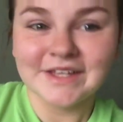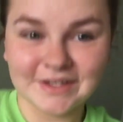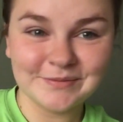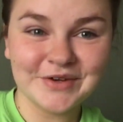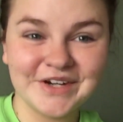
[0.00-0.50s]

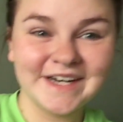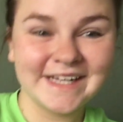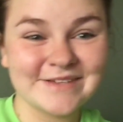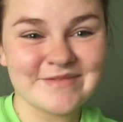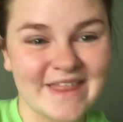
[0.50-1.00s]
Good
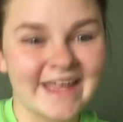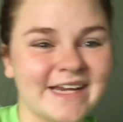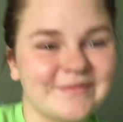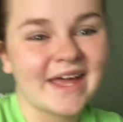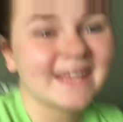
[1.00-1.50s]
morning, my
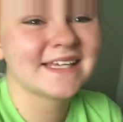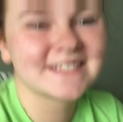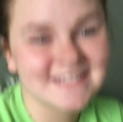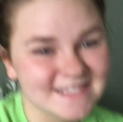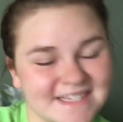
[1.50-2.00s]

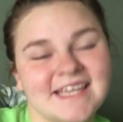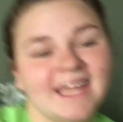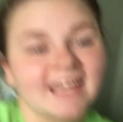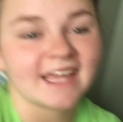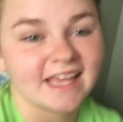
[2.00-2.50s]
ladybugs,
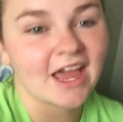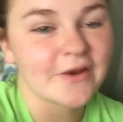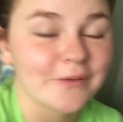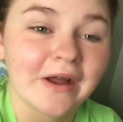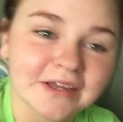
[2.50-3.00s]

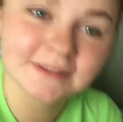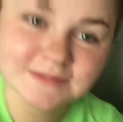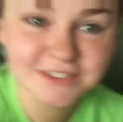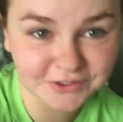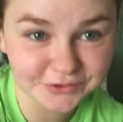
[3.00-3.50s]
and
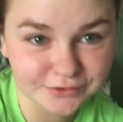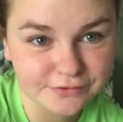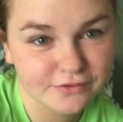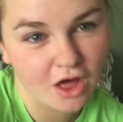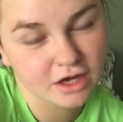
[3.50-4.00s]
welcome
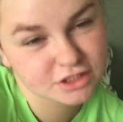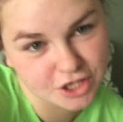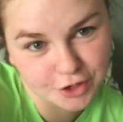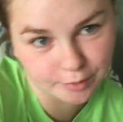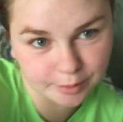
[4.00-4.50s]
to
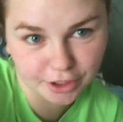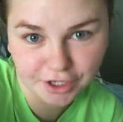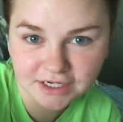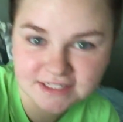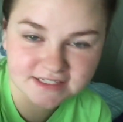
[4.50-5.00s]

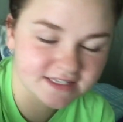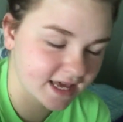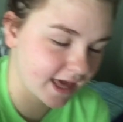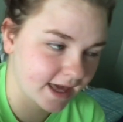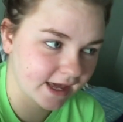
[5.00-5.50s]
Vlogtober
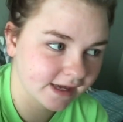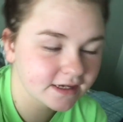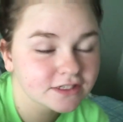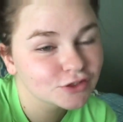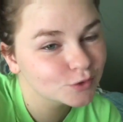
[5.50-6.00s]

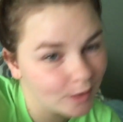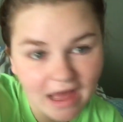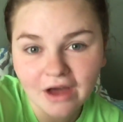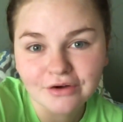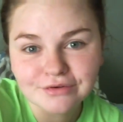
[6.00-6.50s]
day
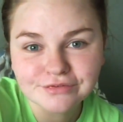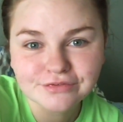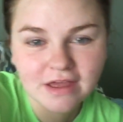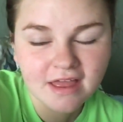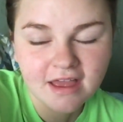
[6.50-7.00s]

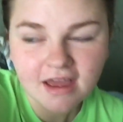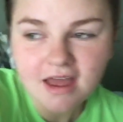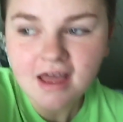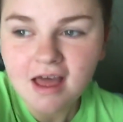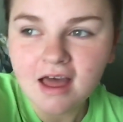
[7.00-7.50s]
12.
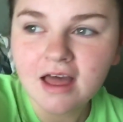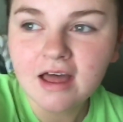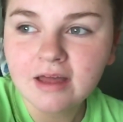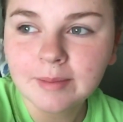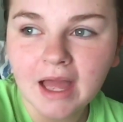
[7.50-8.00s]

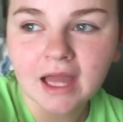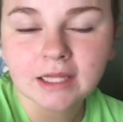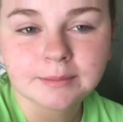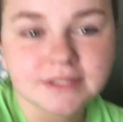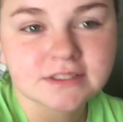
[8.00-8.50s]
I
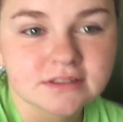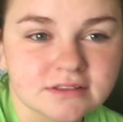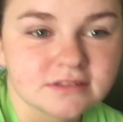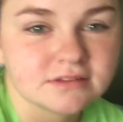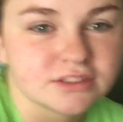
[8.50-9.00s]
am
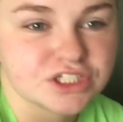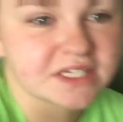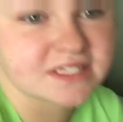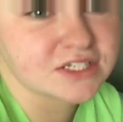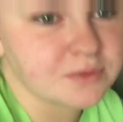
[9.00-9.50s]

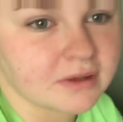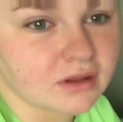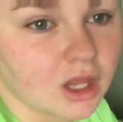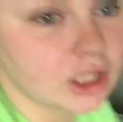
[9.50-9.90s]
just doing